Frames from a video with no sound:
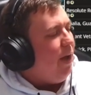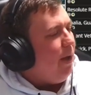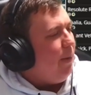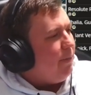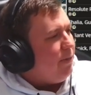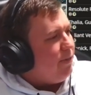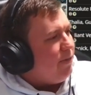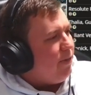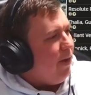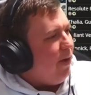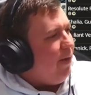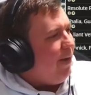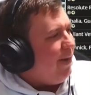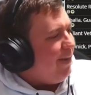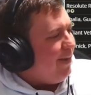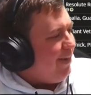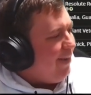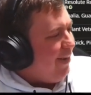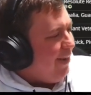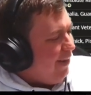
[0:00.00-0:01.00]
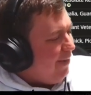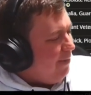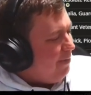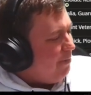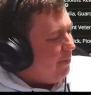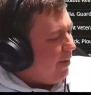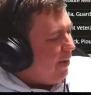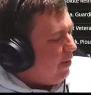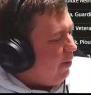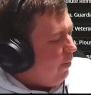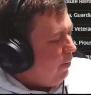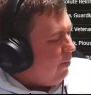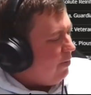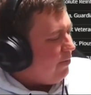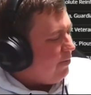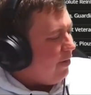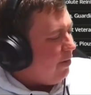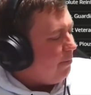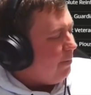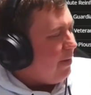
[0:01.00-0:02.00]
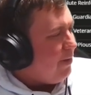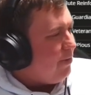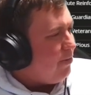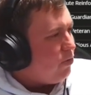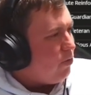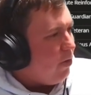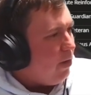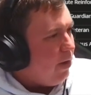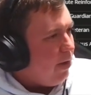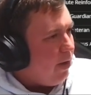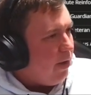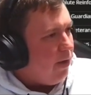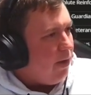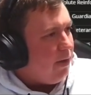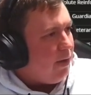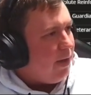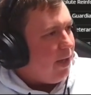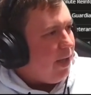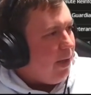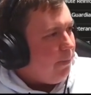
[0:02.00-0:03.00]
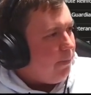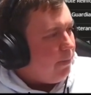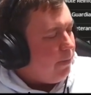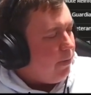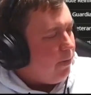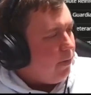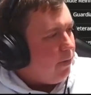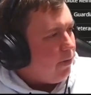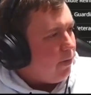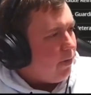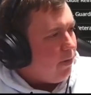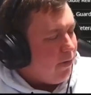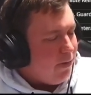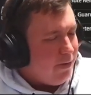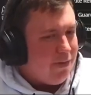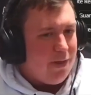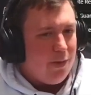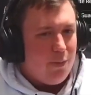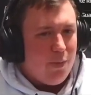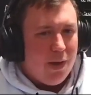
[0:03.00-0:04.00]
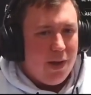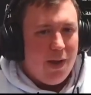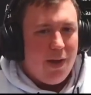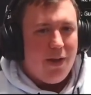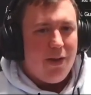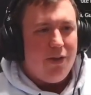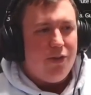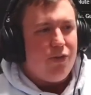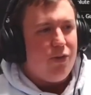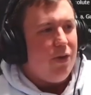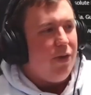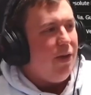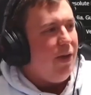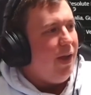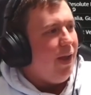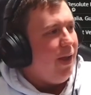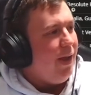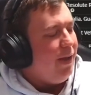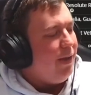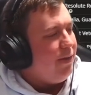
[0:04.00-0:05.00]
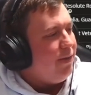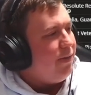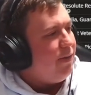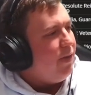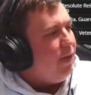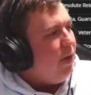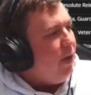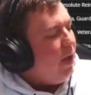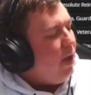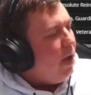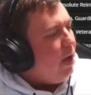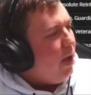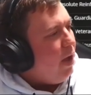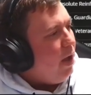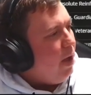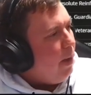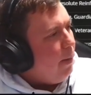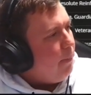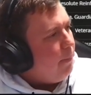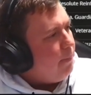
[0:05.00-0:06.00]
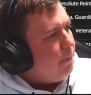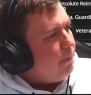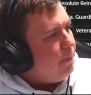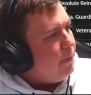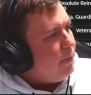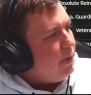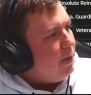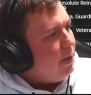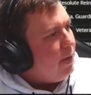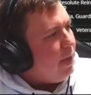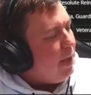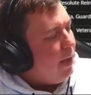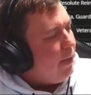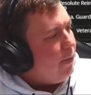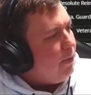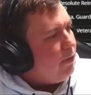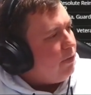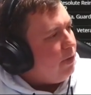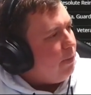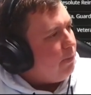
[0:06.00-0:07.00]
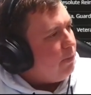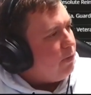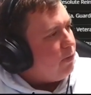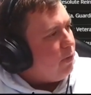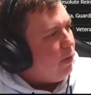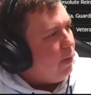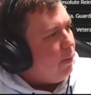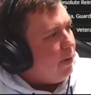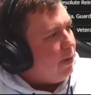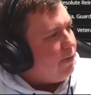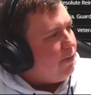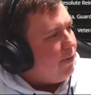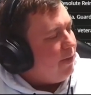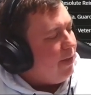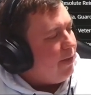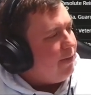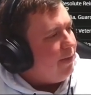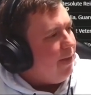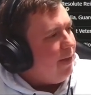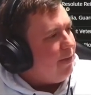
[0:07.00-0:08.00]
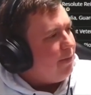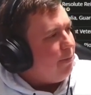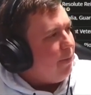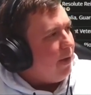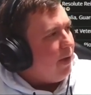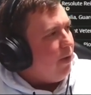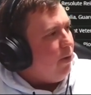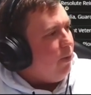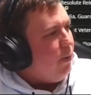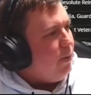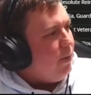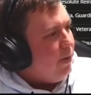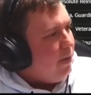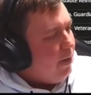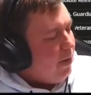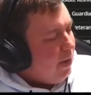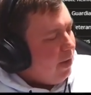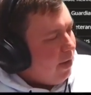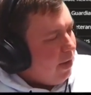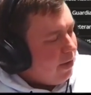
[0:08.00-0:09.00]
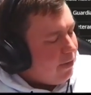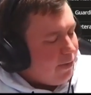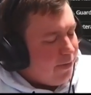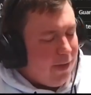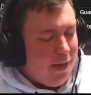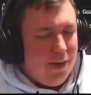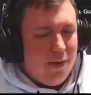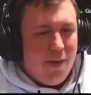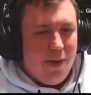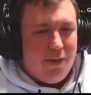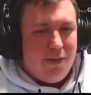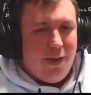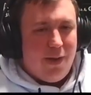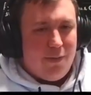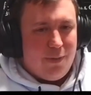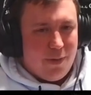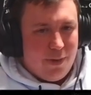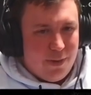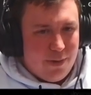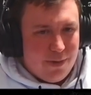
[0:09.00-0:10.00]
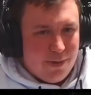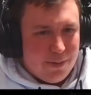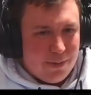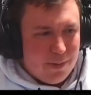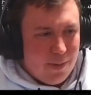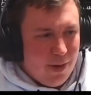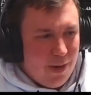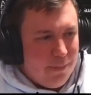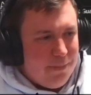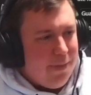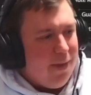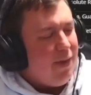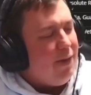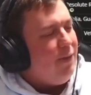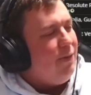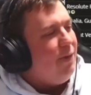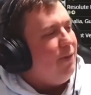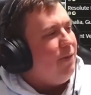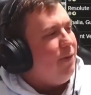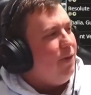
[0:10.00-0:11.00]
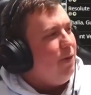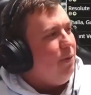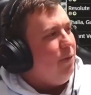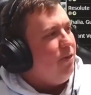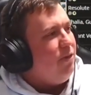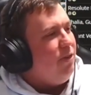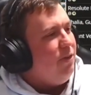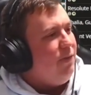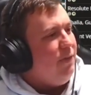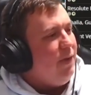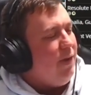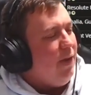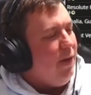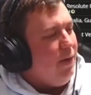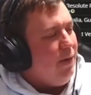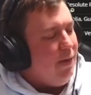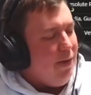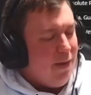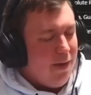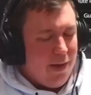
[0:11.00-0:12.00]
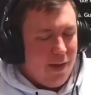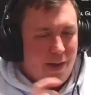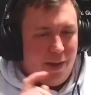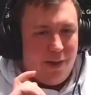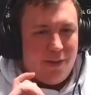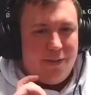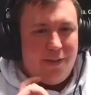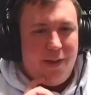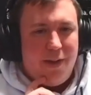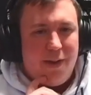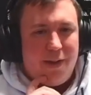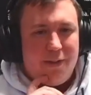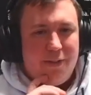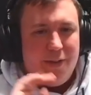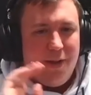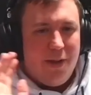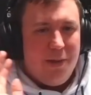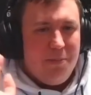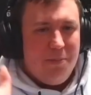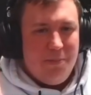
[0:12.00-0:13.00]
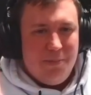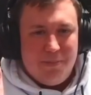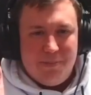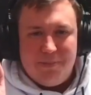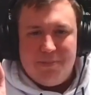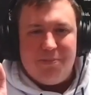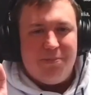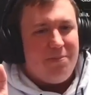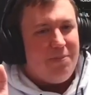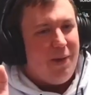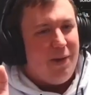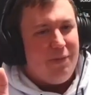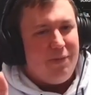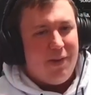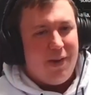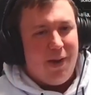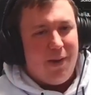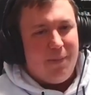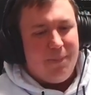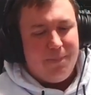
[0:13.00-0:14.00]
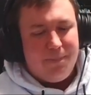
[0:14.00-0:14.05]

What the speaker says: So you know, my goal is going to be to try and keep the content regular, try and get those numbers growing. So that's my goal. So thank you to everyone who subscribed, thank you to everyone who watched this video, and I'll see you next time. Bye for now.